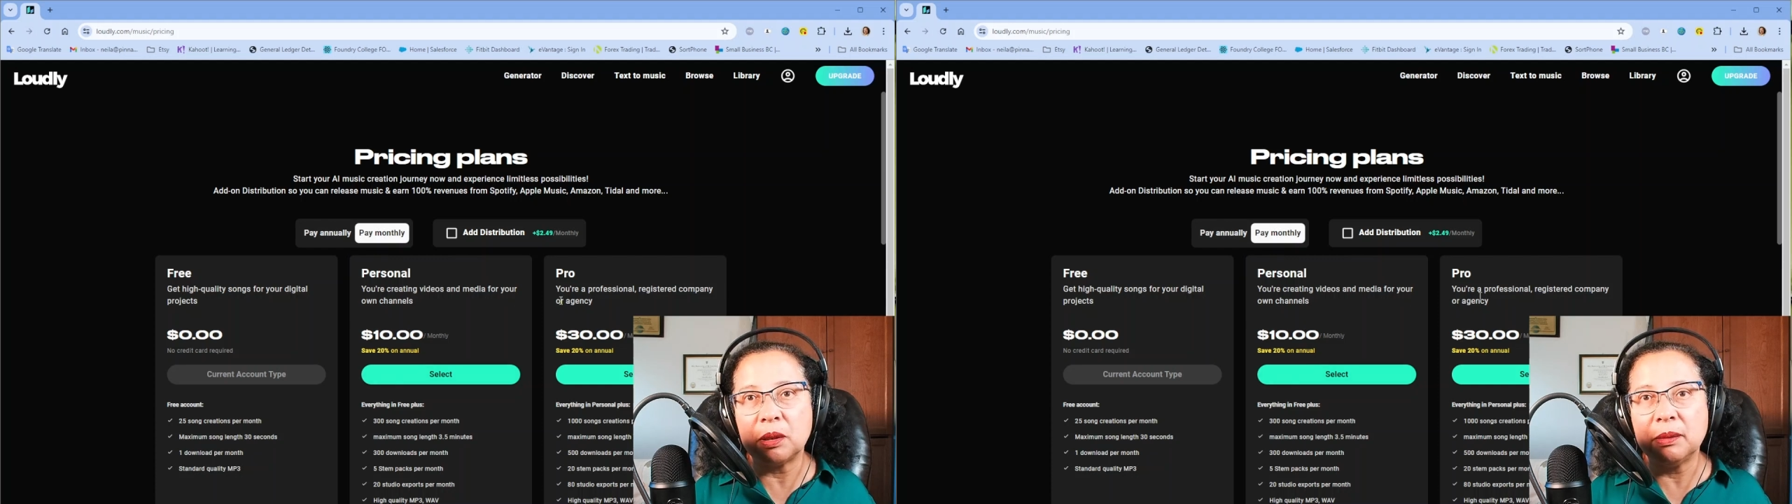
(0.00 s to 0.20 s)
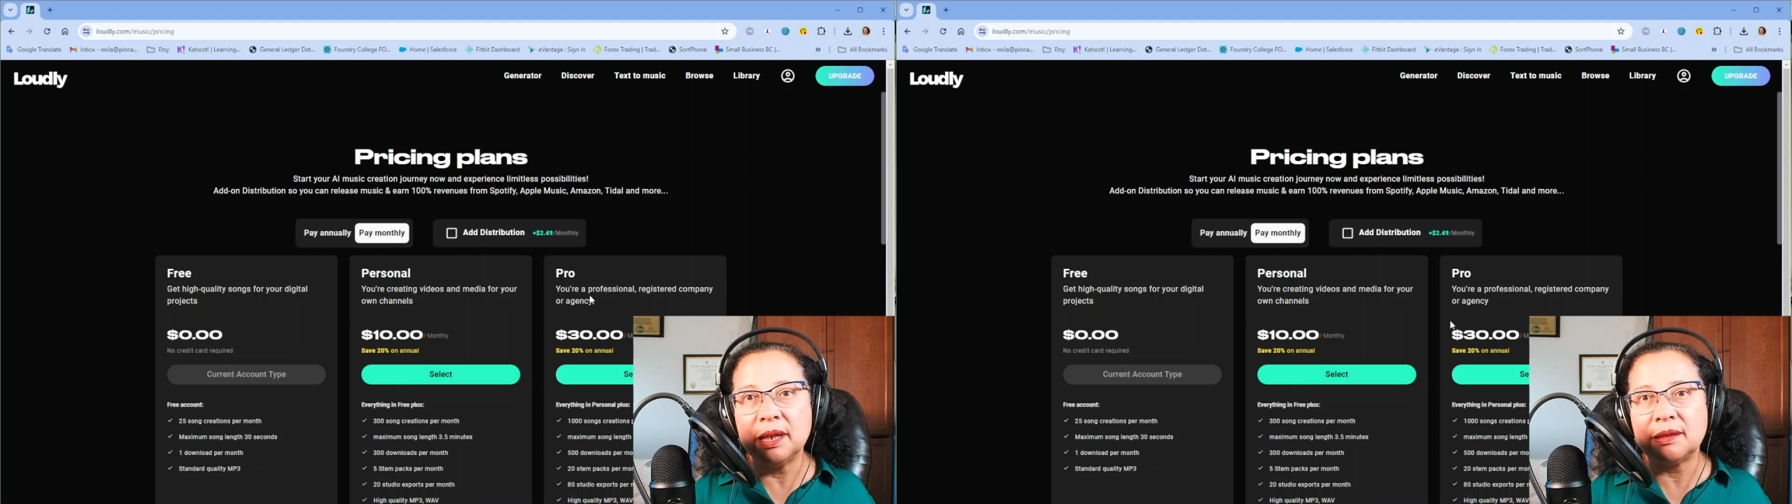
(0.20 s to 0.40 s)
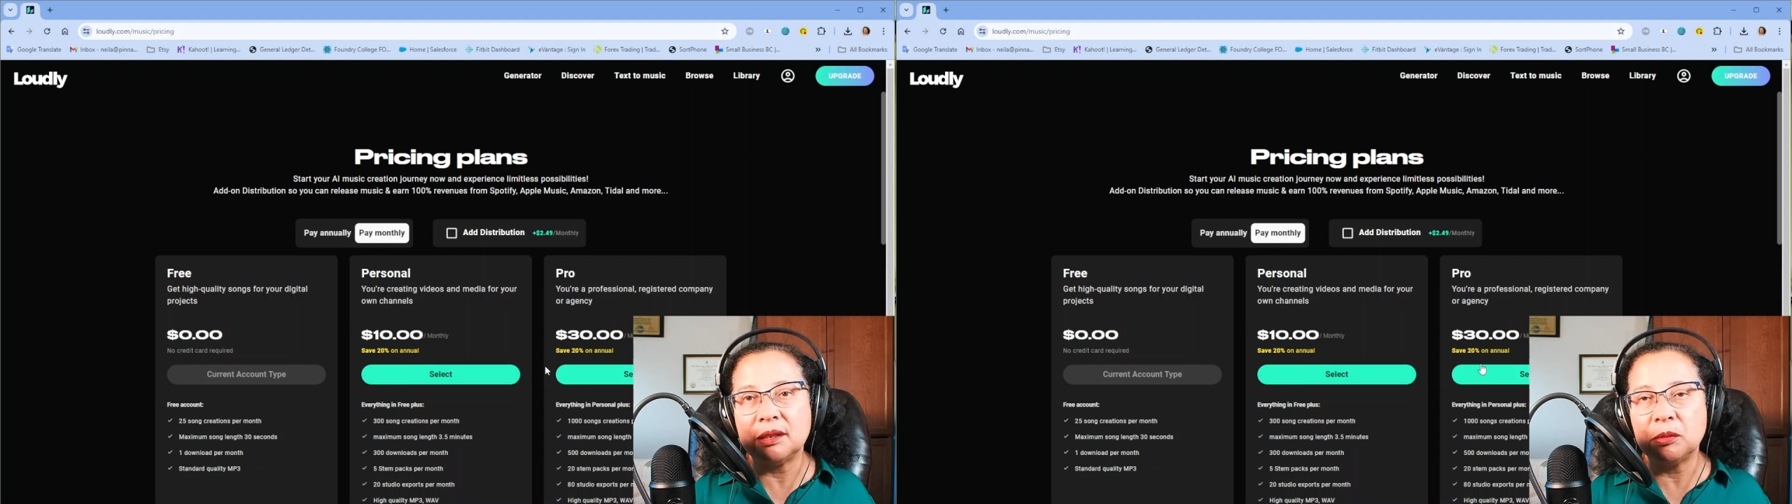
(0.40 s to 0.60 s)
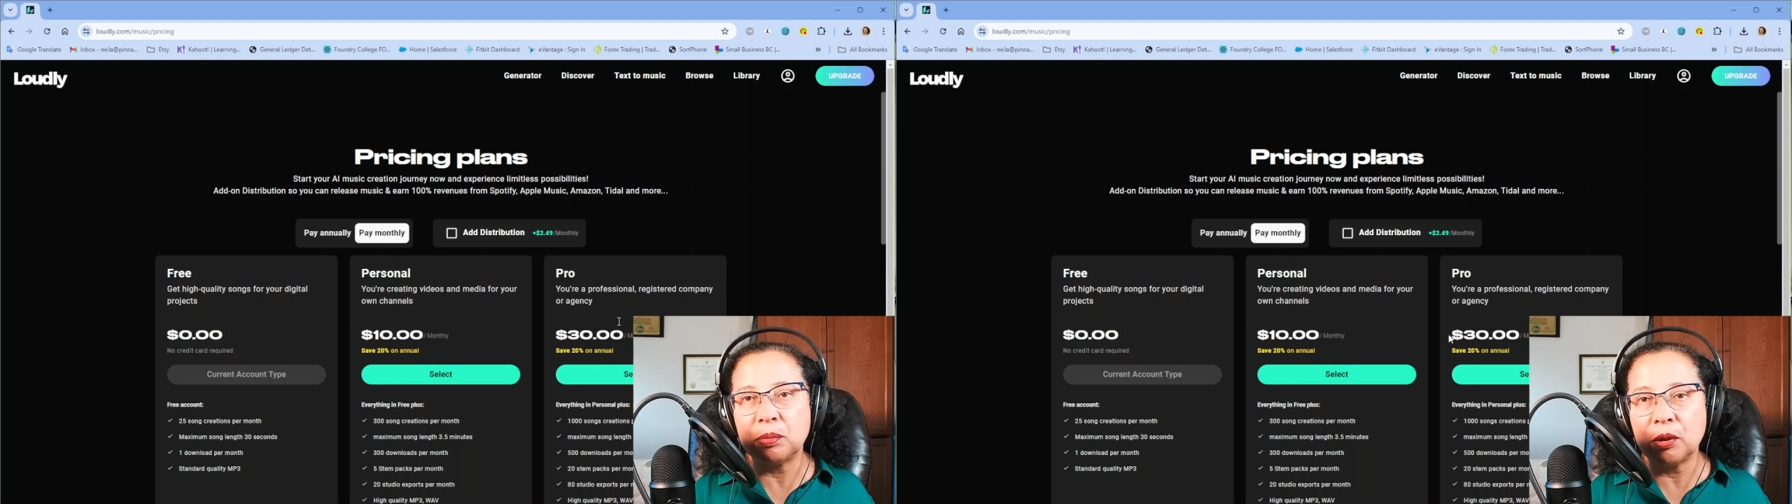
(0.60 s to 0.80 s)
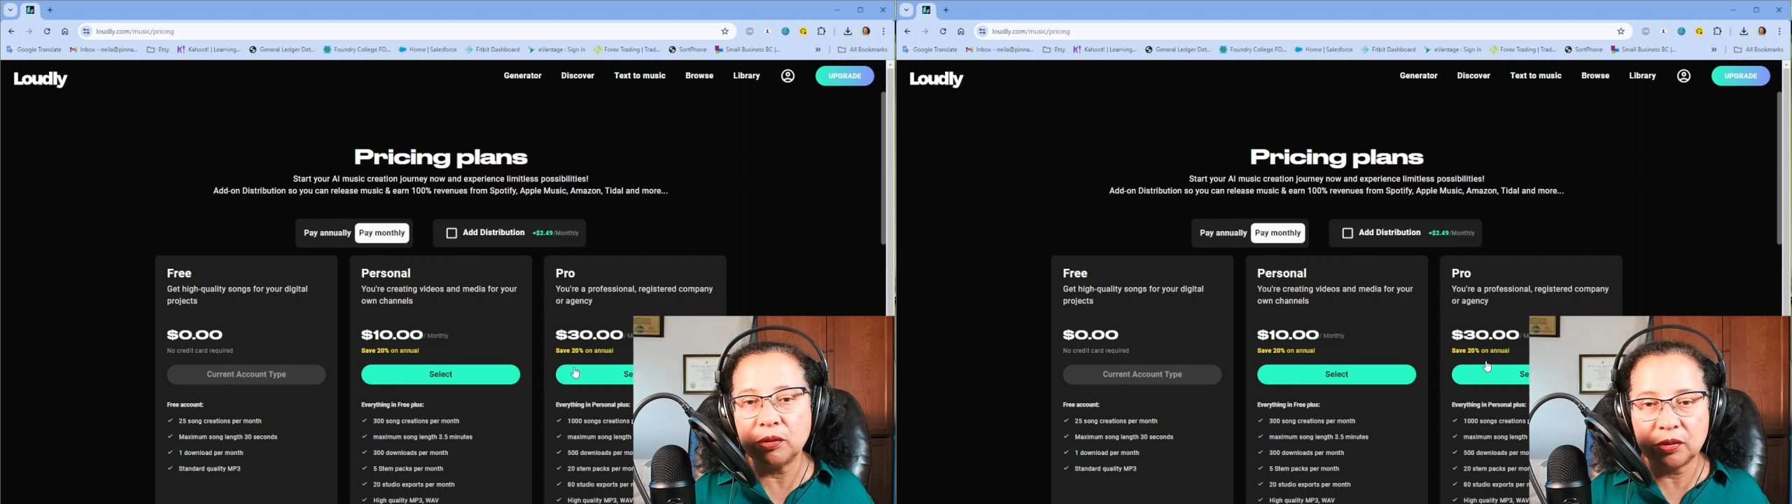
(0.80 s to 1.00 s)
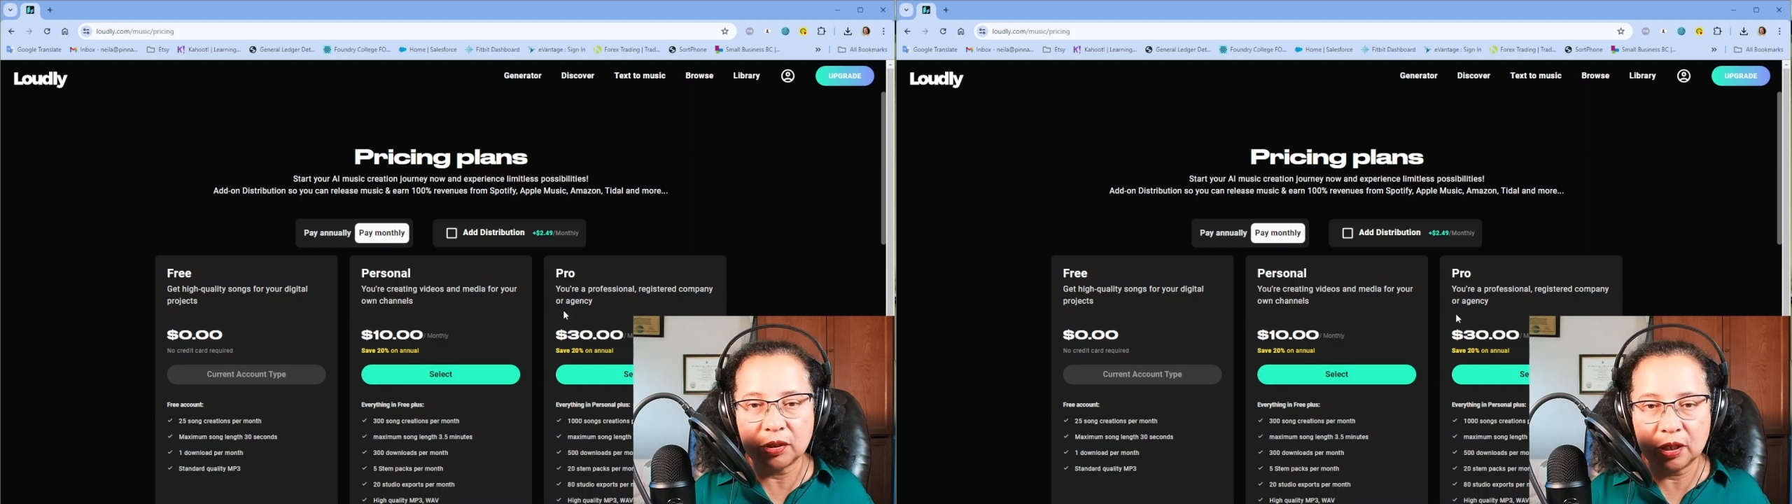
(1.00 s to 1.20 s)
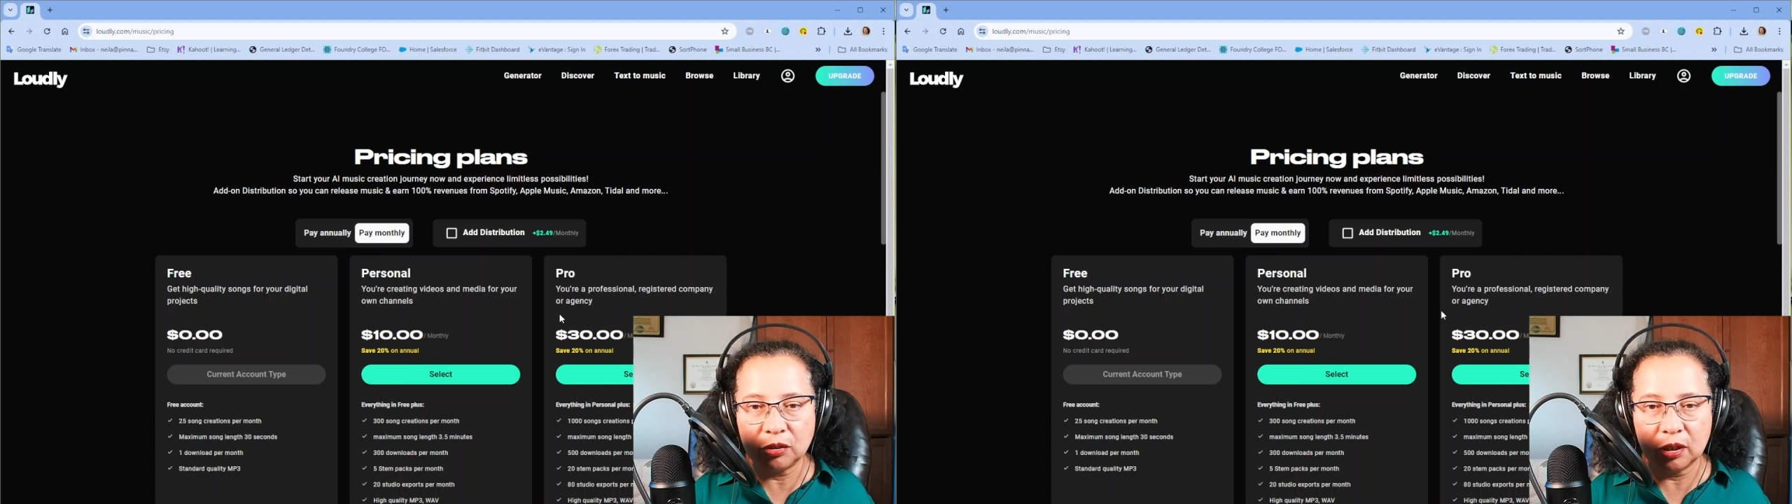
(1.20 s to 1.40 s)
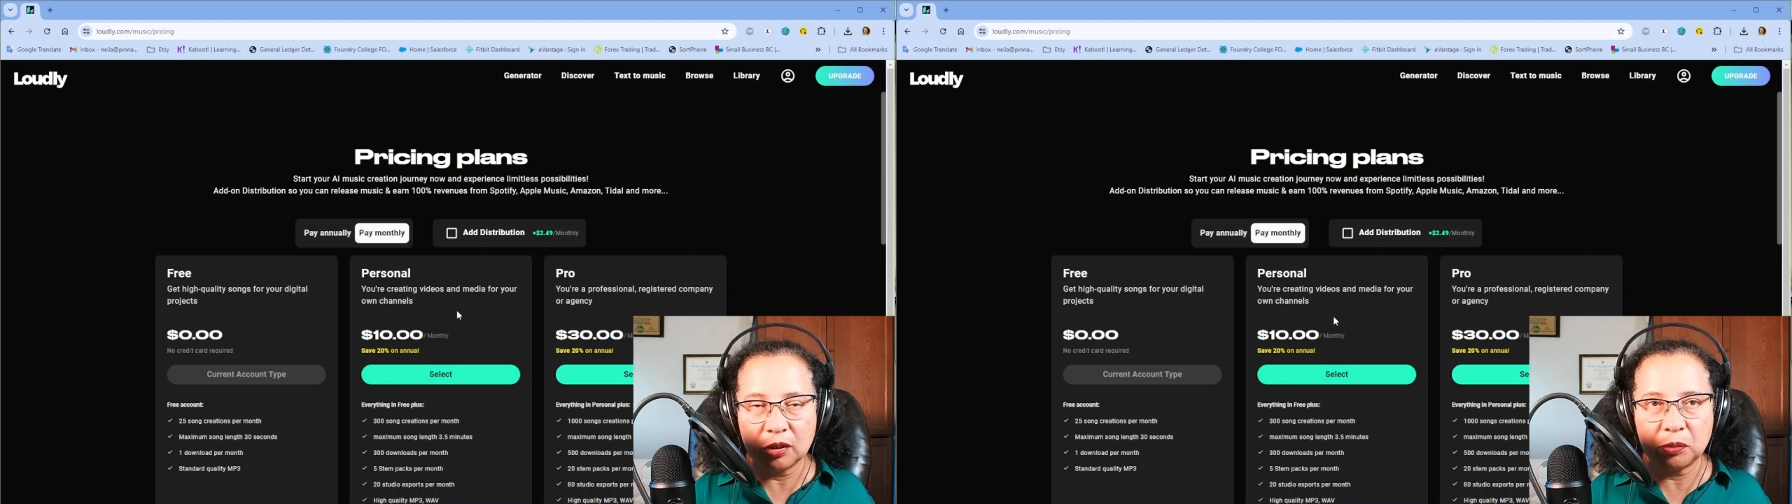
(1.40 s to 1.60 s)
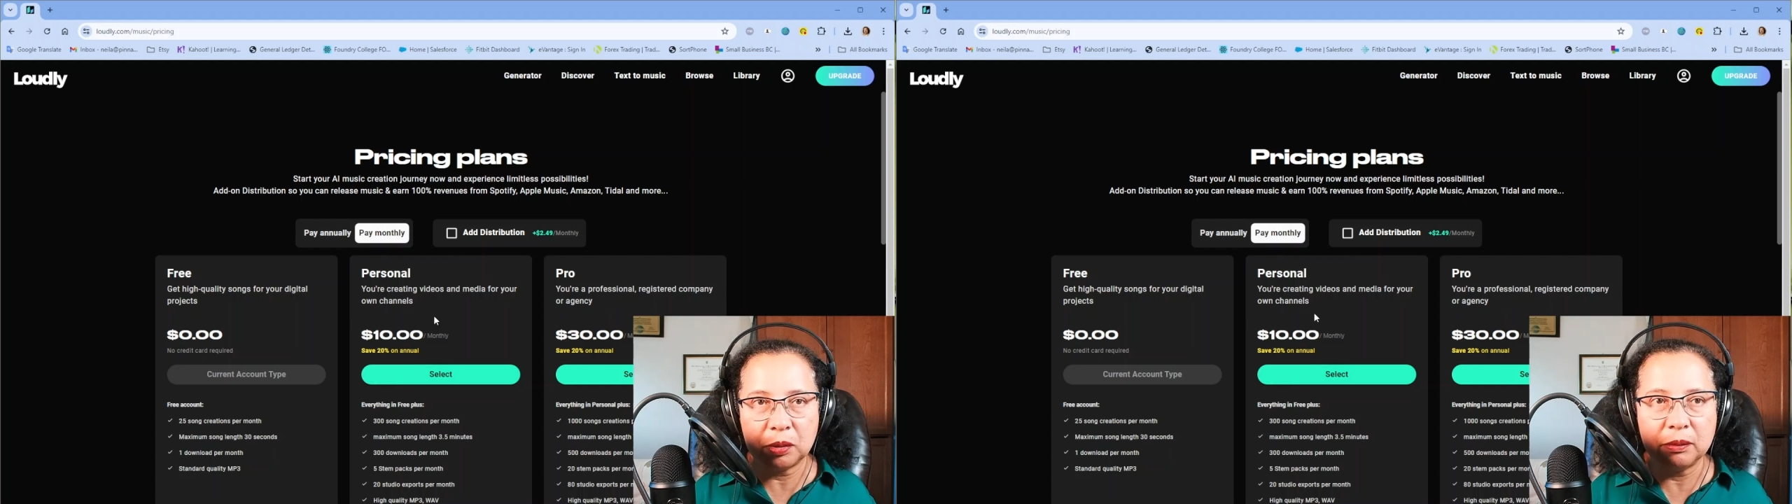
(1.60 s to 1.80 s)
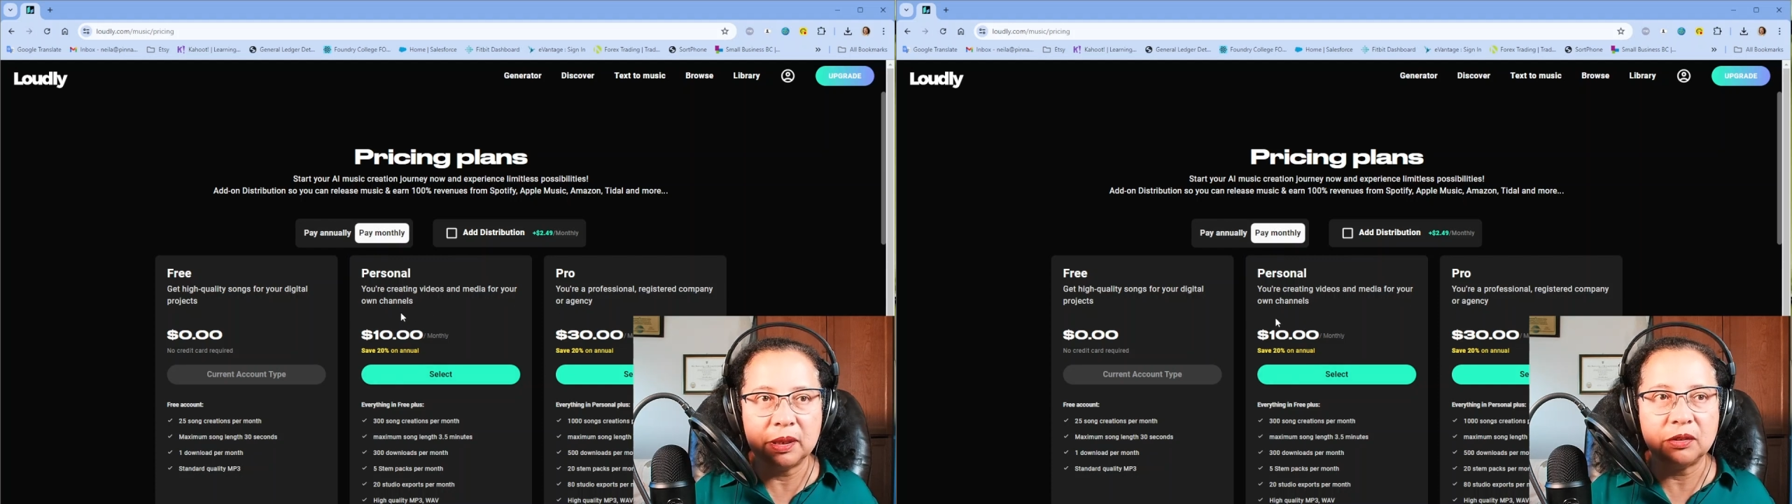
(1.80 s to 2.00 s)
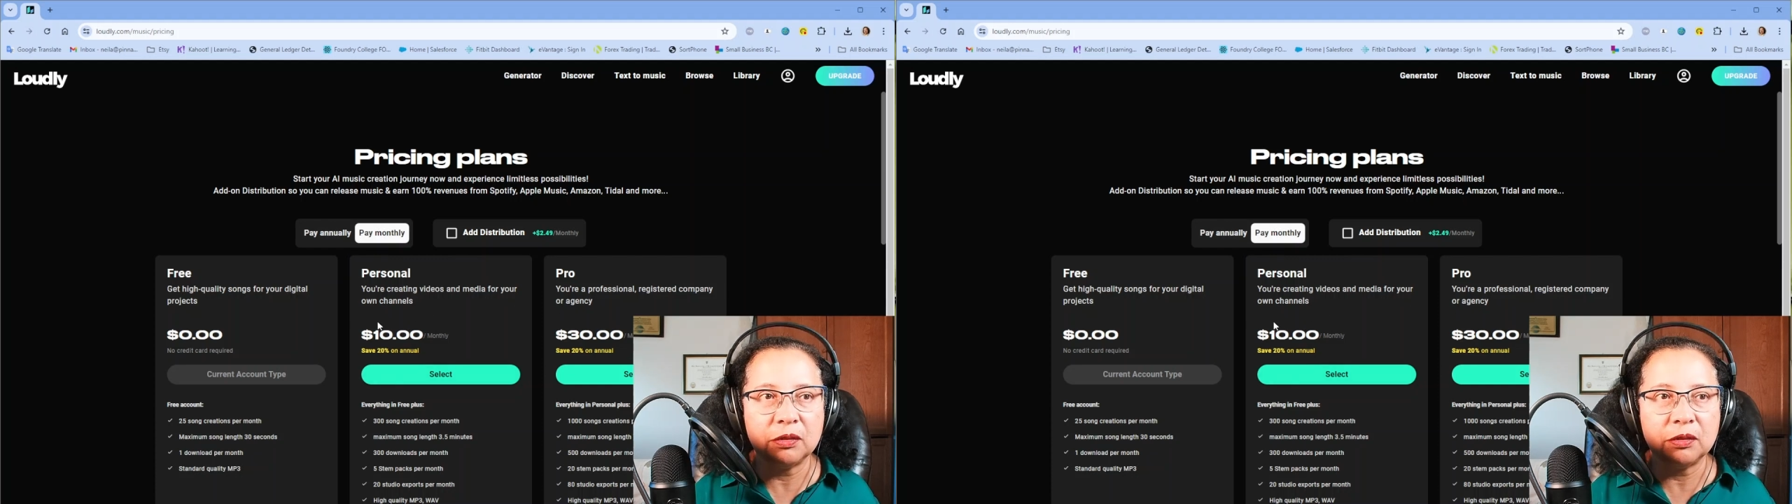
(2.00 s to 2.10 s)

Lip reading: month and the pro is $30 per month.